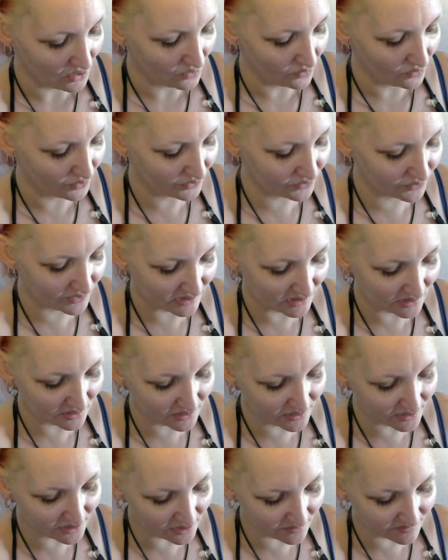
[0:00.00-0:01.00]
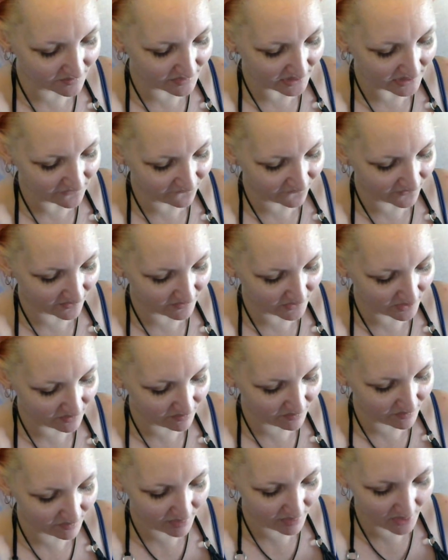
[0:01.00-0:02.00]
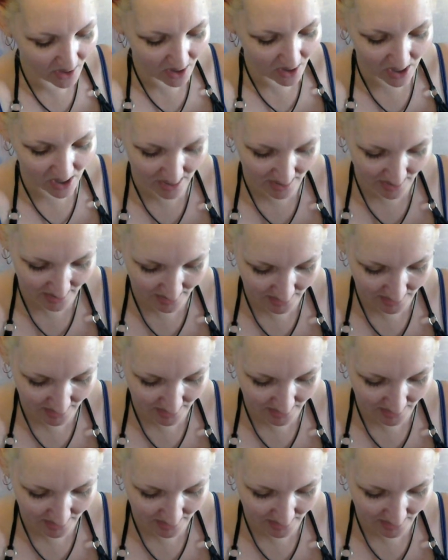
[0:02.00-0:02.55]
would read a little bit from the book.